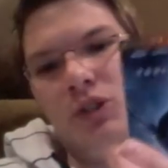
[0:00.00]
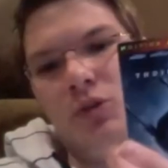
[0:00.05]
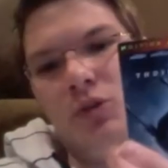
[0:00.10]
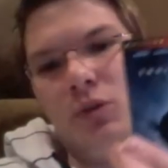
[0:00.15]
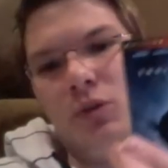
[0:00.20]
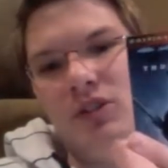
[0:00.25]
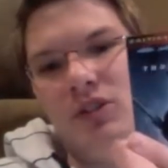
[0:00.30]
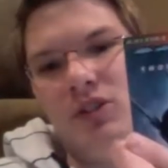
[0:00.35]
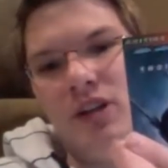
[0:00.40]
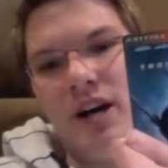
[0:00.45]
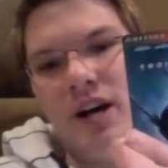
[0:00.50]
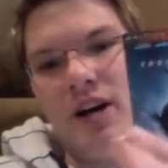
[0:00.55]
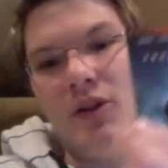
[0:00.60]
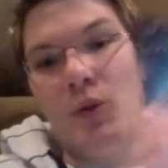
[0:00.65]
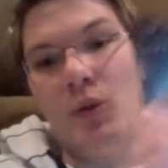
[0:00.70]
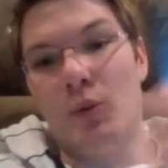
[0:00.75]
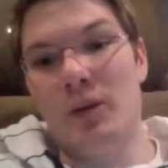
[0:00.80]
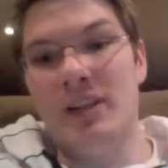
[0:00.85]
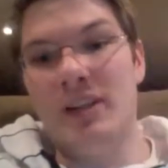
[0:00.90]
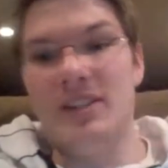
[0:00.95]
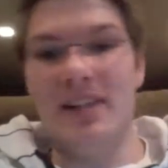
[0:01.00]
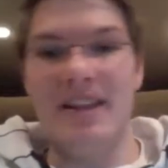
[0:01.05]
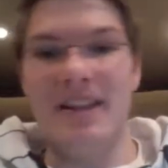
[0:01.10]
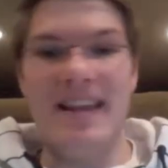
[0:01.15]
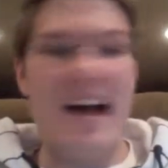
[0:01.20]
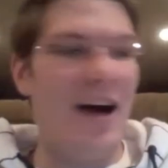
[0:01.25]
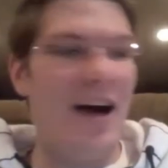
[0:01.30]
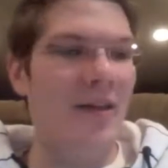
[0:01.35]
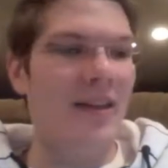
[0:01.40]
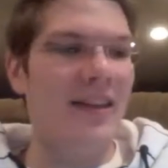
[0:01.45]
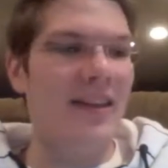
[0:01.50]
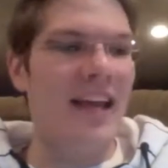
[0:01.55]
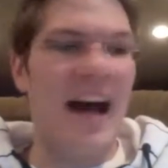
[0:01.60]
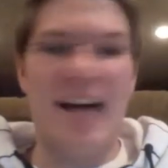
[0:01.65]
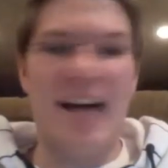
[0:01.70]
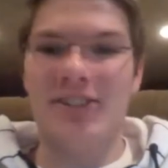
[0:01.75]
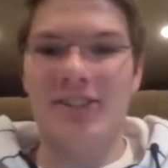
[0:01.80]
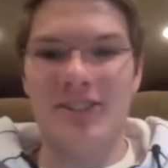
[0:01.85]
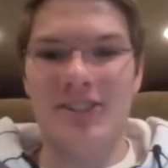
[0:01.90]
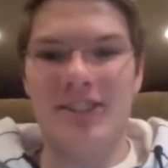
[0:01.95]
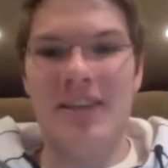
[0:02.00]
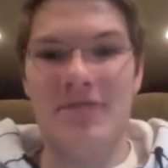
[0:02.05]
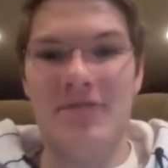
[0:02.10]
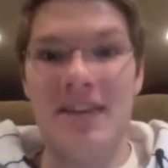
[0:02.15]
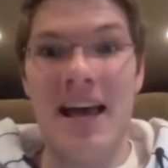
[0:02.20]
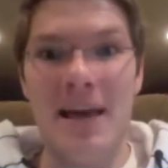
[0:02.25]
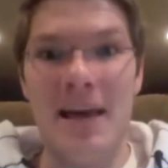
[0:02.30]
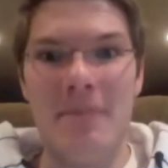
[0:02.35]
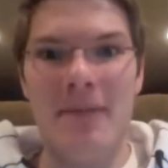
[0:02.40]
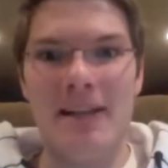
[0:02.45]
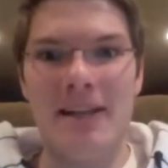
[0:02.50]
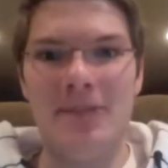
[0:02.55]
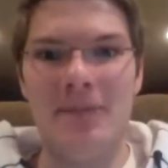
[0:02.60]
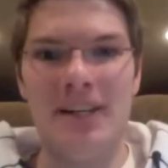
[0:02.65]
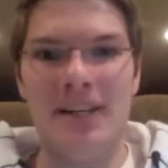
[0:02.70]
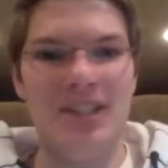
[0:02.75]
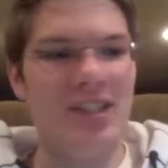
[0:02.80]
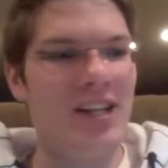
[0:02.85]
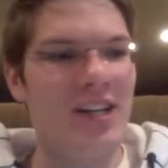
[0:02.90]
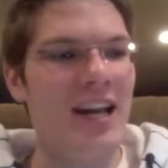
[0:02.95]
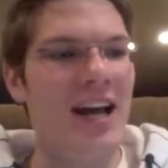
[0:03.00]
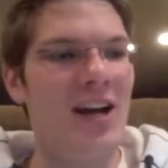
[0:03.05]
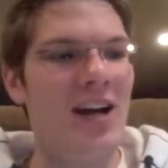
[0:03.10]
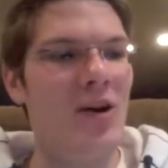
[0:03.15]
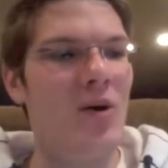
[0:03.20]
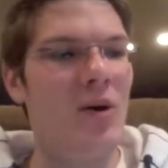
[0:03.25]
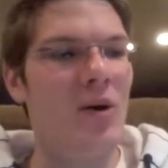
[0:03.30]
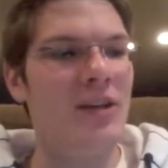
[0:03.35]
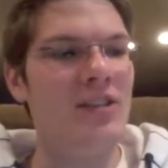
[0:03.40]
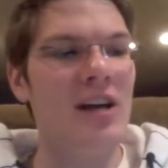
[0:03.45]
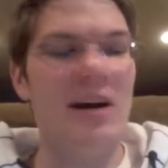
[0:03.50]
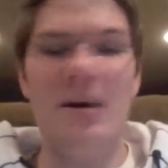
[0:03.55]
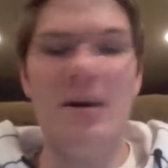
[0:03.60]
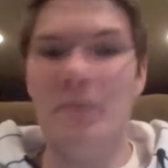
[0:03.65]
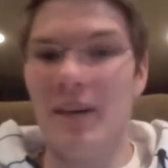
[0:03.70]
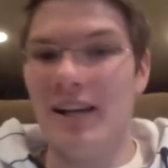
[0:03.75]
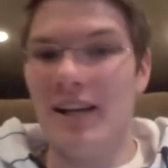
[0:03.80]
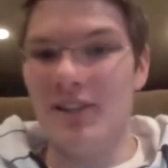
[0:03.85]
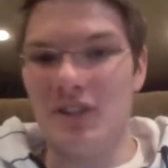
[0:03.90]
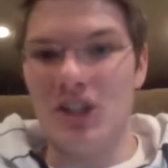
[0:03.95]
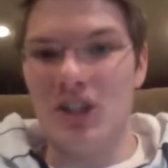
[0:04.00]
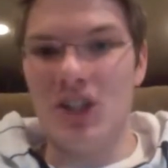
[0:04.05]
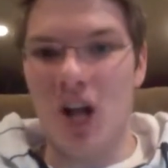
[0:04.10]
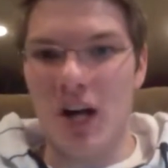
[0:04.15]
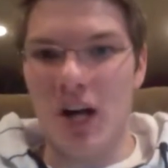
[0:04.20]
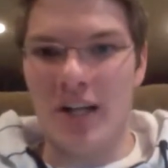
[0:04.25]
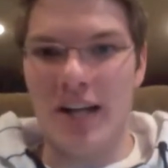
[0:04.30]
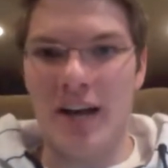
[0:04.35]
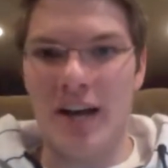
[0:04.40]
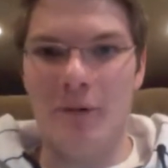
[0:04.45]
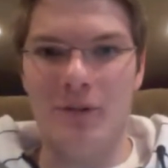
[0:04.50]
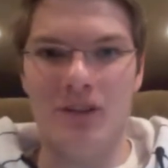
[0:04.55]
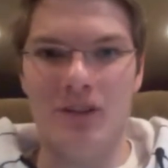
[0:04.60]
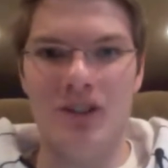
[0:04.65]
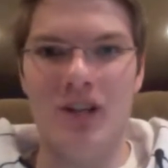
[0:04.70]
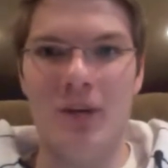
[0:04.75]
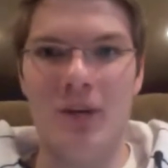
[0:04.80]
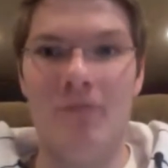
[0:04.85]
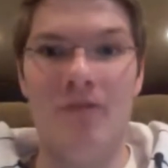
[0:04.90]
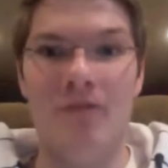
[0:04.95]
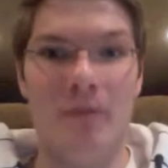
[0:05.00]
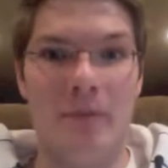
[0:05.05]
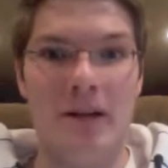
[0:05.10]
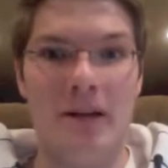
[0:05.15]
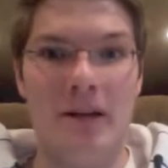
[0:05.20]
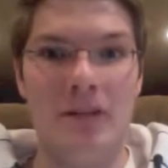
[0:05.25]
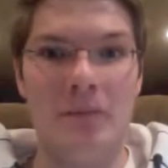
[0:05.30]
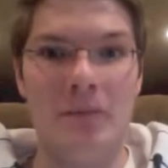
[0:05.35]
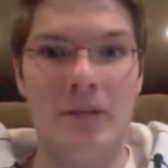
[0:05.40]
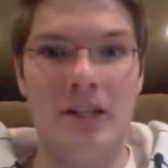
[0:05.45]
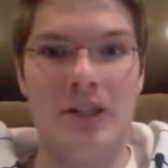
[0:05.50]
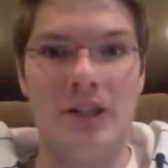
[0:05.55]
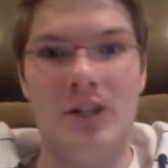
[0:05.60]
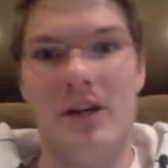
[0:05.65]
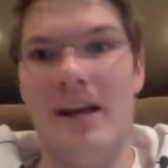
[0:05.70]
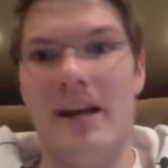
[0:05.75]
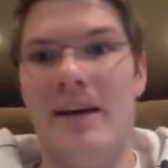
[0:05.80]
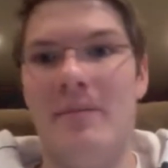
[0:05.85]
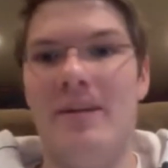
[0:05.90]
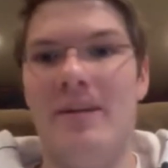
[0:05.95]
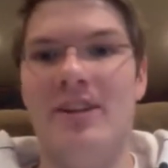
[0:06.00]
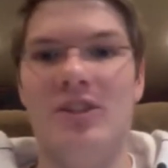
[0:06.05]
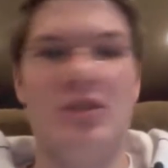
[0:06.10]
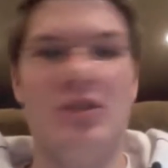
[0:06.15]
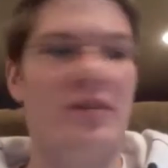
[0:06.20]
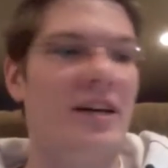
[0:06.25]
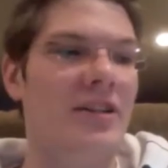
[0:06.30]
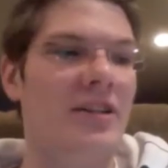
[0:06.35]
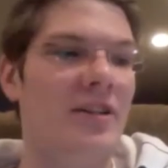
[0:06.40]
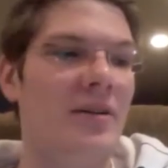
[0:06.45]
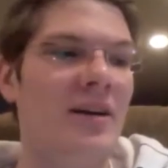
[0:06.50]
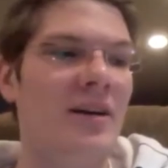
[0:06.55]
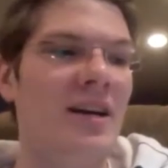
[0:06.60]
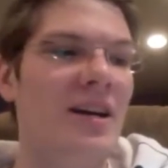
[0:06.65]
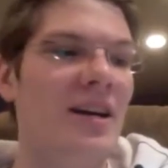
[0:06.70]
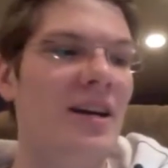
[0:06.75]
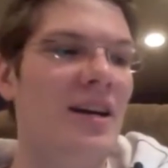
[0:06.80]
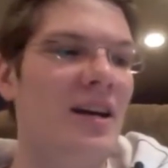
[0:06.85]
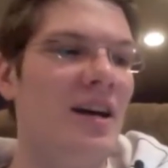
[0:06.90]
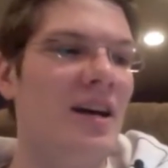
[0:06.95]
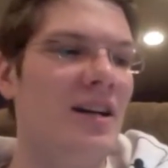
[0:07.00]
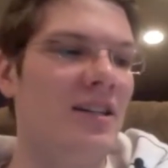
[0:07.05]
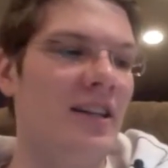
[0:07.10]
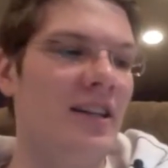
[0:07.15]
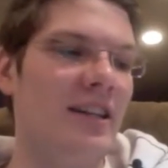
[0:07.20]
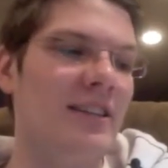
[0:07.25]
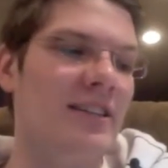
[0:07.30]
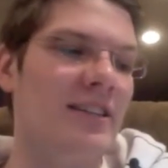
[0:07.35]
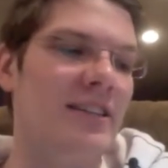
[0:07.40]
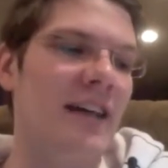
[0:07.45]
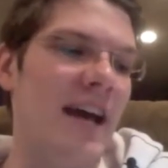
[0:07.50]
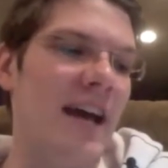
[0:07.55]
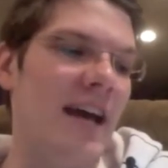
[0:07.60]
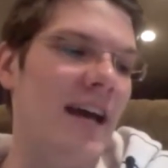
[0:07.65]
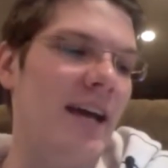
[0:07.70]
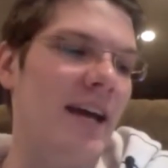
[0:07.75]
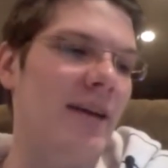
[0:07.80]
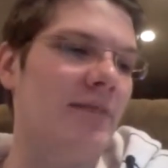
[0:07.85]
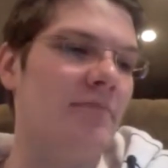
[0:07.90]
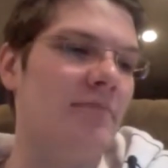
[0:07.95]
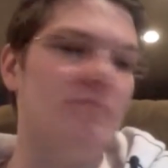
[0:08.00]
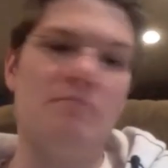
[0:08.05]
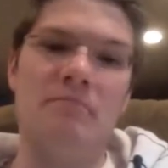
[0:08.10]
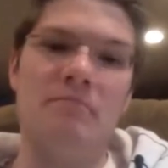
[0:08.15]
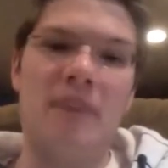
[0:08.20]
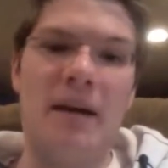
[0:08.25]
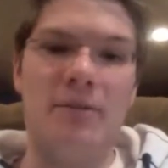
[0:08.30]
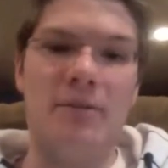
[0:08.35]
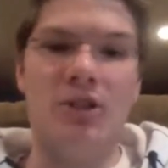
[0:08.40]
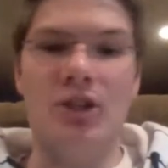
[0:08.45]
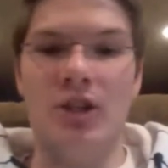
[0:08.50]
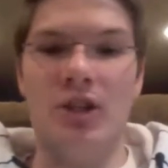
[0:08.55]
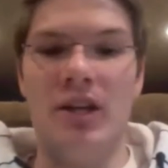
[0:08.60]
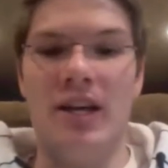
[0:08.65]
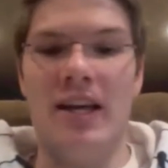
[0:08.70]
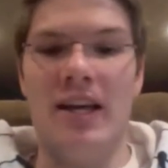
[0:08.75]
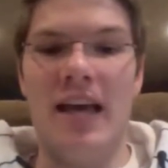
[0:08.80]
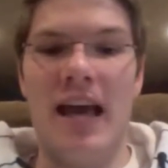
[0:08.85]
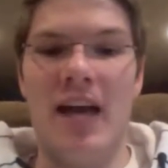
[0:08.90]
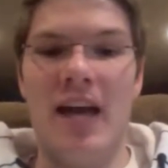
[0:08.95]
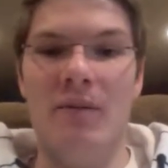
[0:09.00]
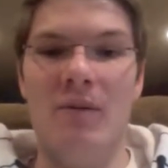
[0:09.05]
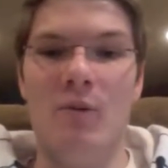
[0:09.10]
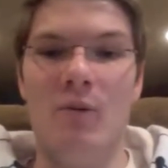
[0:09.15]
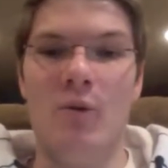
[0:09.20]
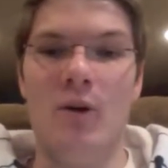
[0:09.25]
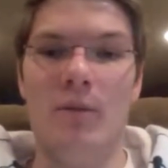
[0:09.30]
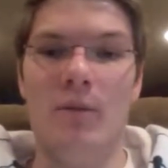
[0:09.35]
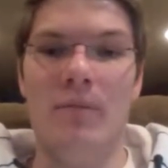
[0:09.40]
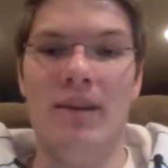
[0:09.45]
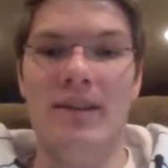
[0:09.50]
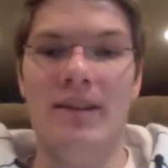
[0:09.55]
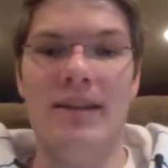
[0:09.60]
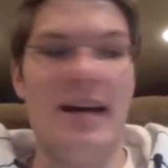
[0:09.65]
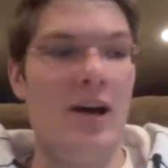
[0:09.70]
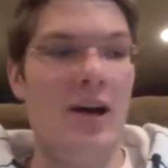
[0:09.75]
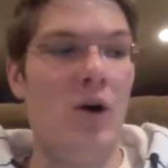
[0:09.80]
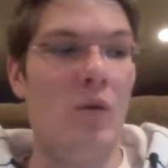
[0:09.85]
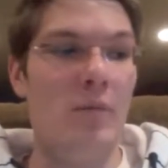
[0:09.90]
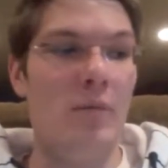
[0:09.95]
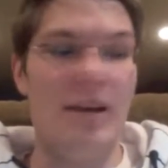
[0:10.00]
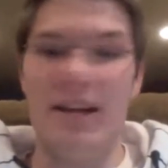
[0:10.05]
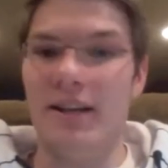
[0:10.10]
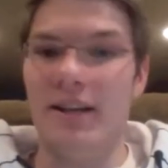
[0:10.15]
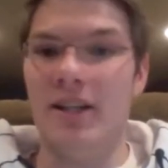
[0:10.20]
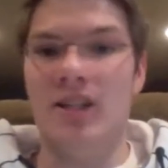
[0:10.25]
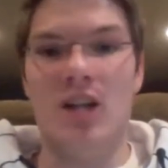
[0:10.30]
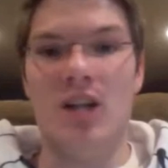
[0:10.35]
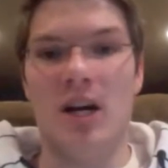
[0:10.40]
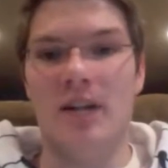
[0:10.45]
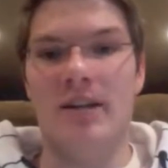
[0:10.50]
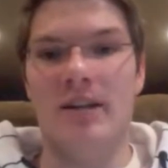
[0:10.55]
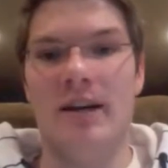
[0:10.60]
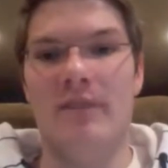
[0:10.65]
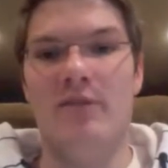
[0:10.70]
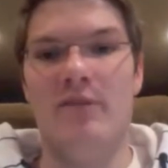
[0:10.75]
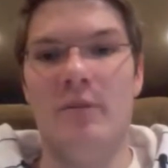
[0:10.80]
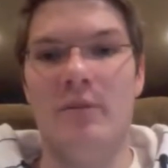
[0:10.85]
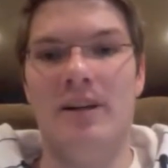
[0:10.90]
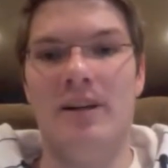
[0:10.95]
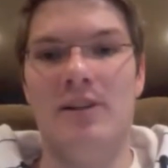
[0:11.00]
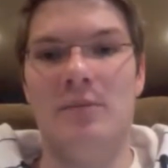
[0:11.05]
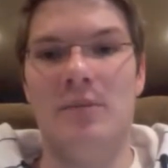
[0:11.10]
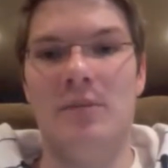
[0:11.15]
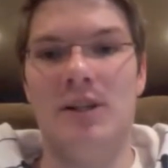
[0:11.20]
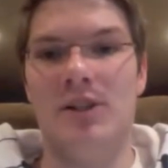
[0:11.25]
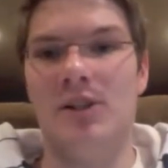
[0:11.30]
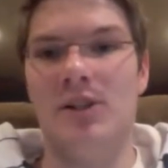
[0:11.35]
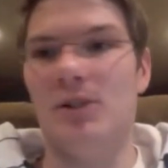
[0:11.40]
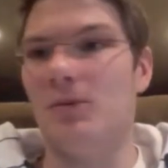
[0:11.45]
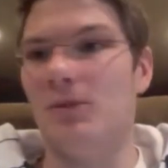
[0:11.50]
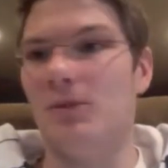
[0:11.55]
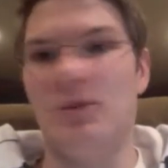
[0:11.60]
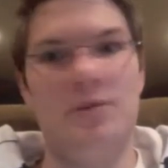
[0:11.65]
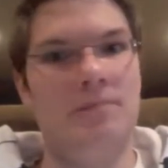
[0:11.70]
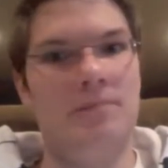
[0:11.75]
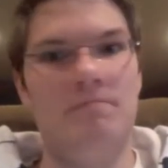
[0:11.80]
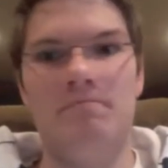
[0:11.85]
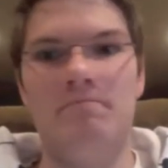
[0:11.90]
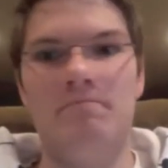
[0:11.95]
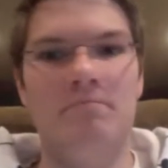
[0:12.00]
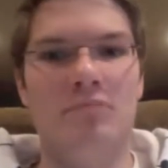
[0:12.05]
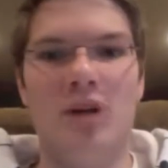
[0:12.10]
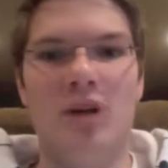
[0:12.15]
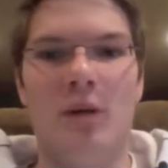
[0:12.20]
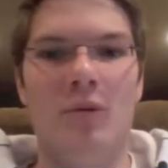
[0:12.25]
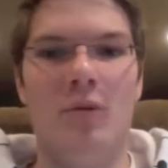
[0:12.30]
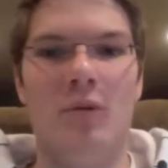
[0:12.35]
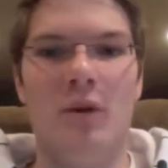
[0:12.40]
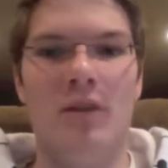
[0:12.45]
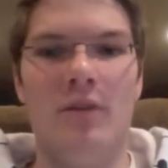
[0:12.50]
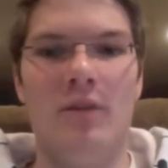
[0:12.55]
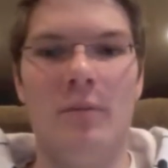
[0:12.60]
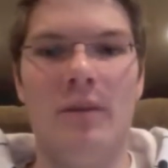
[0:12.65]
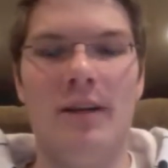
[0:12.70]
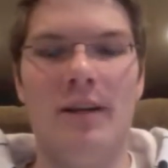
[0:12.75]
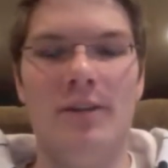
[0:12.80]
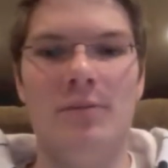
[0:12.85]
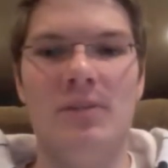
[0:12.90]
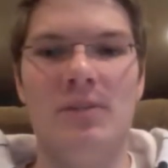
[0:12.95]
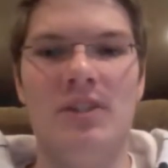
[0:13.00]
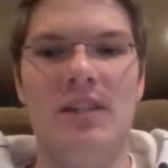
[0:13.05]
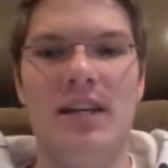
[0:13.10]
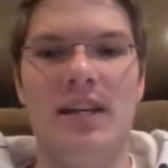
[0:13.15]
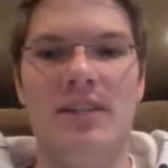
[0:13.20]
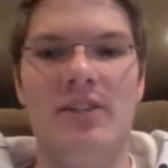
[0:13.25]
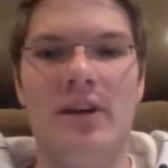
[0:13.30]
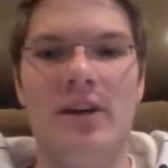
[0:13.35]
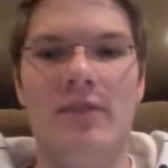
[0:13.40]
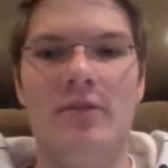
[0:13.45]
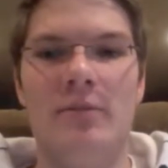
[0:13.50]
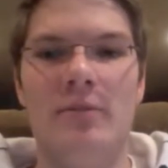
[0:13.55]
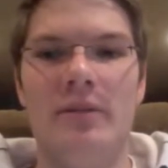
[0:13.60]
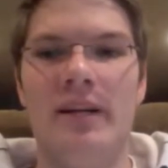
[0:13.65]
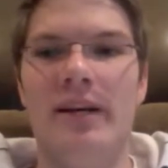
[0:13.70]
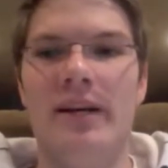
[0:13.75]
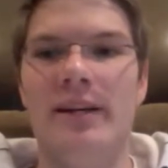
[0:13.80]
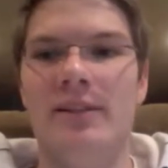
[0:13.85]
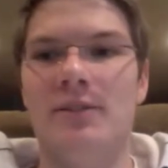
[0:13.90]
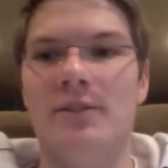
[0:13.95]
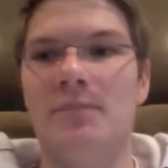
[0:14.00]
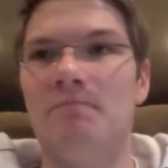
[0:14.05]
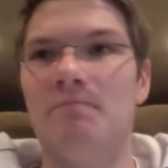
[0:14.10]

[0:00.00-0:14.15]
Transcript: was the reason now that the Oscars have 10 Best Picture categories, because The Dark Knight was snubbed for Best Picture and Best Director. To this day, I'm sure the Academy will admit that omitting The Dark Knight from Best Picture was probably one of the biggest mistakes ever, because